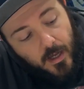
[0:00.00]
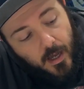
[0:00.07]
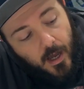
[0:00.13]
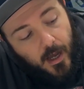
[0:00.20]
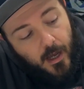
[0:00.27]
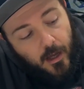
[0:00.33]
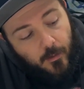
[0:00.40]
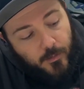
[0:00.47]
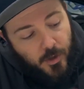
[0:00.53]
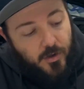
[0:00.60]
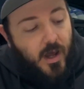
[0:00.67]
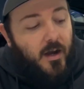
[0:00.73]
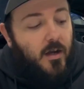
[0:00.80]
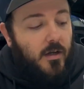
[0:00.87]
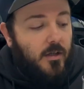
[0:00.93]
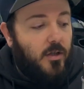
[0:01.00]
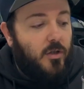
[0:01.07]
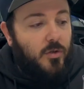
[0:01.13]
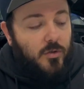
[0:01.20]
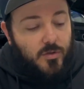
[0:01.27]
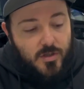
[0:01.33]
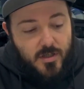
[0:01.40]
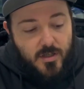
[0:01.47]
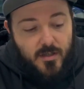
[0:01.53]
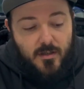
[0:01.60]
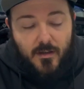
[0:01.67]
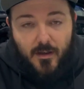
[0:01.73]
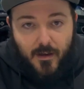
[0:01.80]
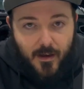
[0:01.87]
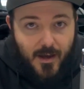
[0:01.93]
You're not going to lose
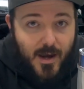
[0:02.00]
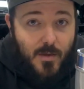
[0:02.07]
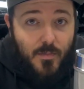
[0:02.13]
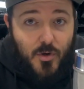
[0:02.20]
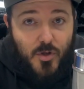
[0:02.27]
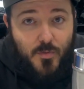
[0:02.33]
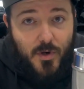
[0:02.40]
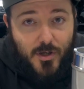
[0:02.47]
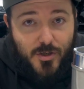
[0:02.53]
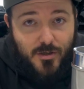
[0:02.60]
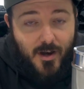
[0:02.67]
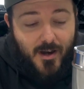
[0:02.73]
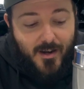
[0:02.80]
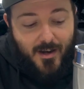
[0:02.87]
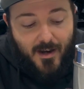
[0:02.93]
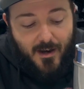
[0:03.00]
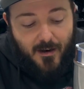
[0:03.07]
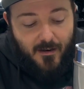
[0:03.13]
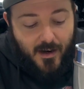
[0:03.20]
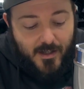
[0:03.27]
any boost pressure out of here.